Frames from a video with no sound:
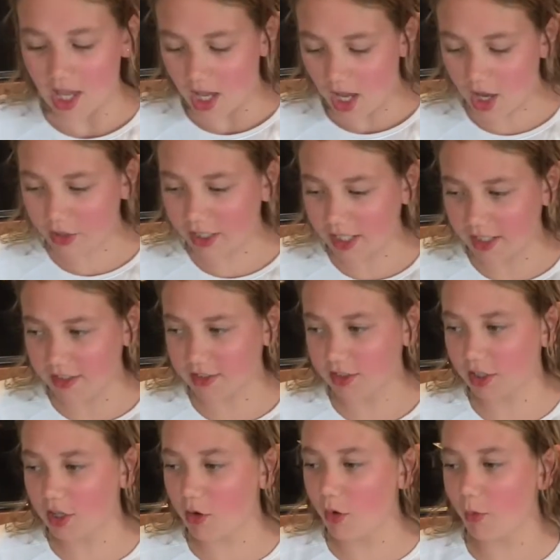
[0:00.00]
Okay,
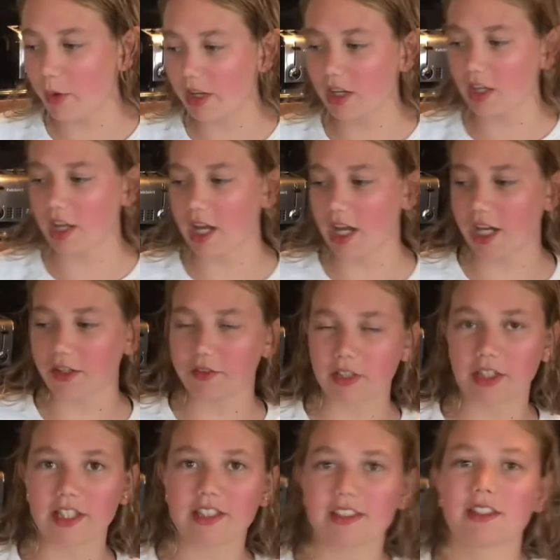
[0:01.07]
so we have at
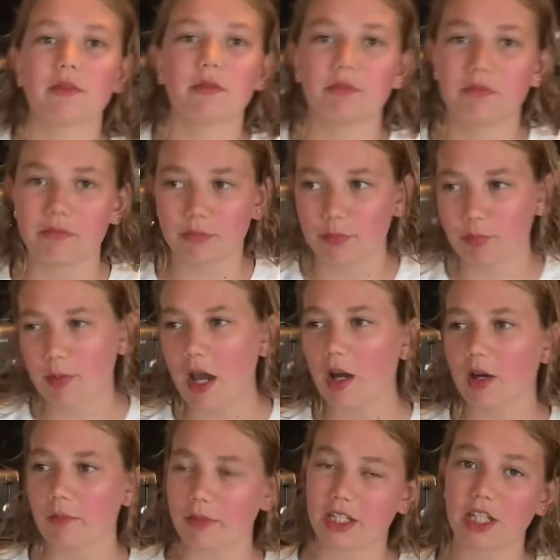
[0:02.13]
least
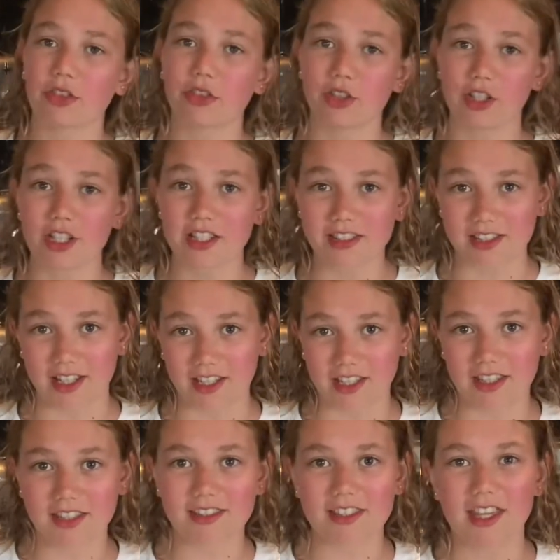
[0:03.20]
about 1 minute 30
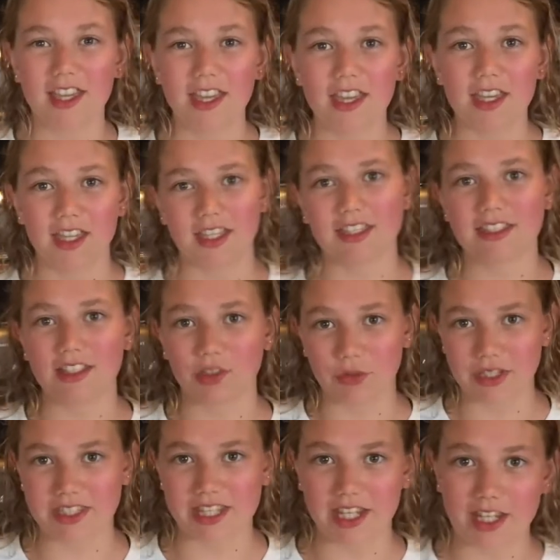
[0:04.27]
seconds until we
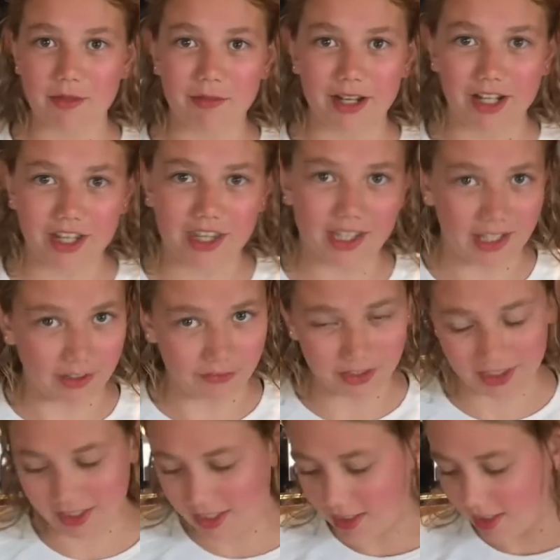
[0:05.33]
take them out of the
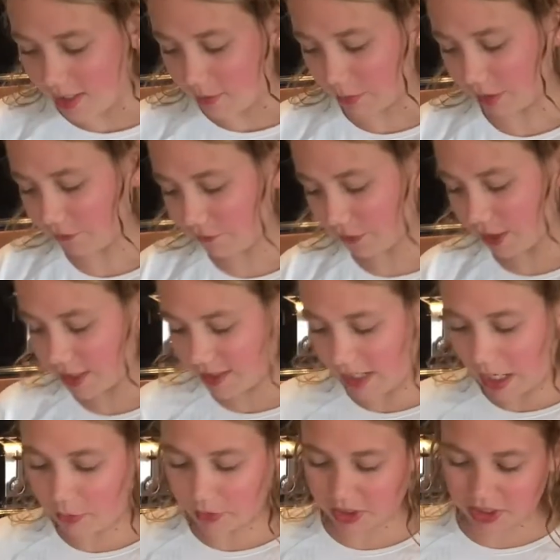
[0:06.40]
oven. But first I
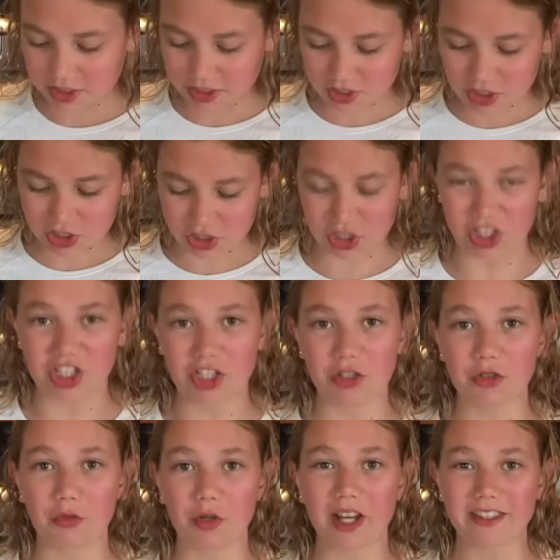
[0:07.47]
wanted to just show
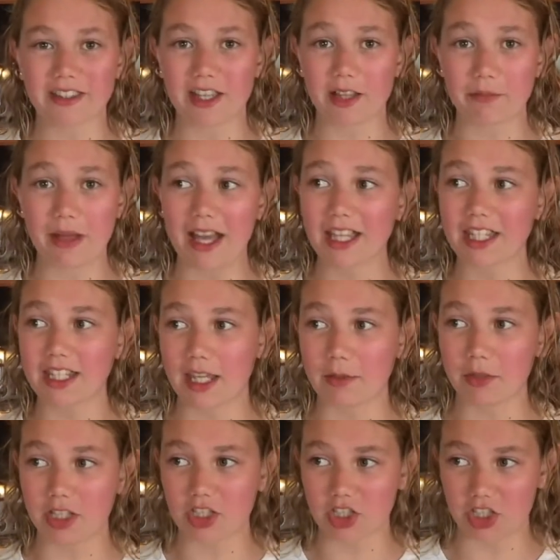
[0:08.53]
you what a
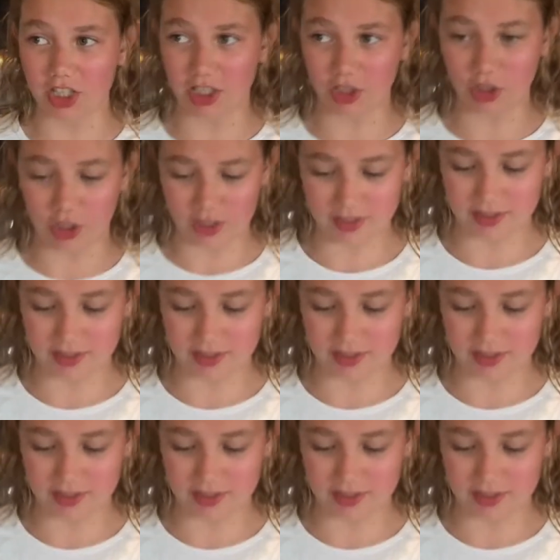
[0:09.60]
macadamia shell looks